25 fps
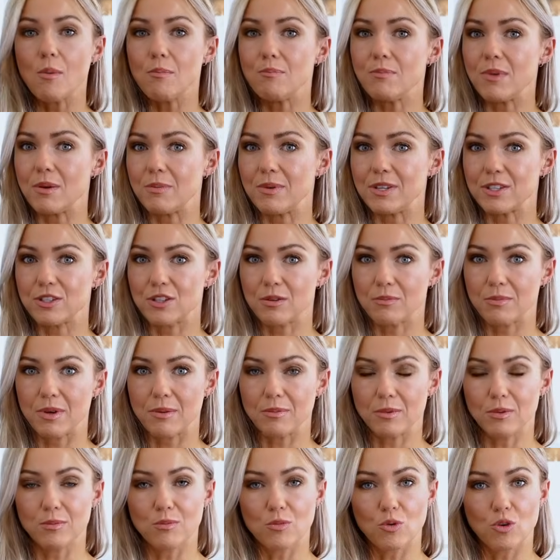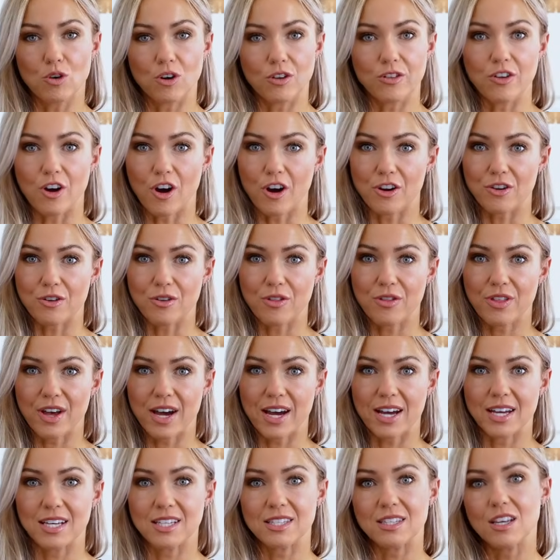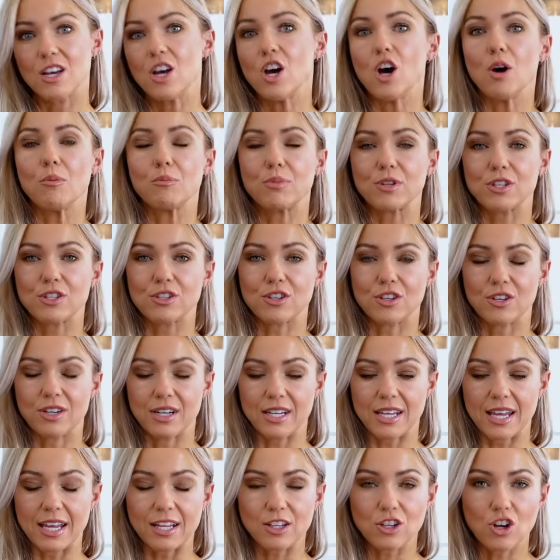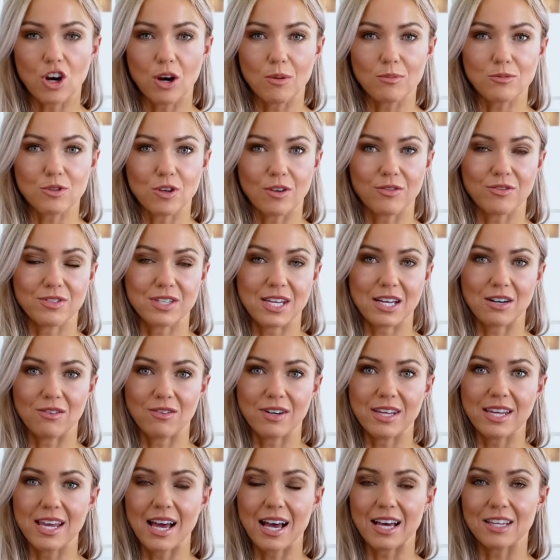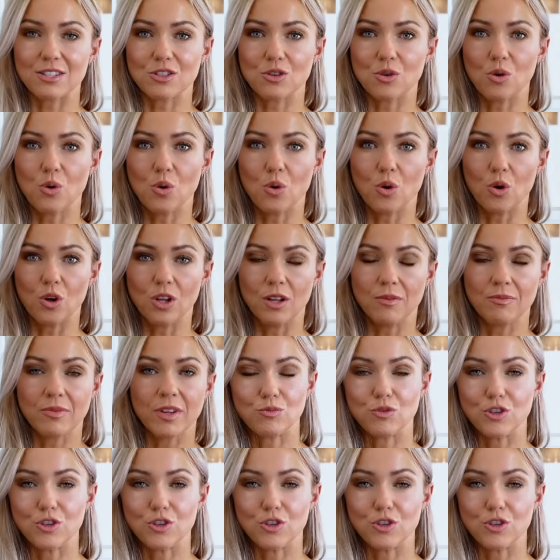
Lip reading: maybe some people more on the outer thighs, but certainly it comes off generally as a whole.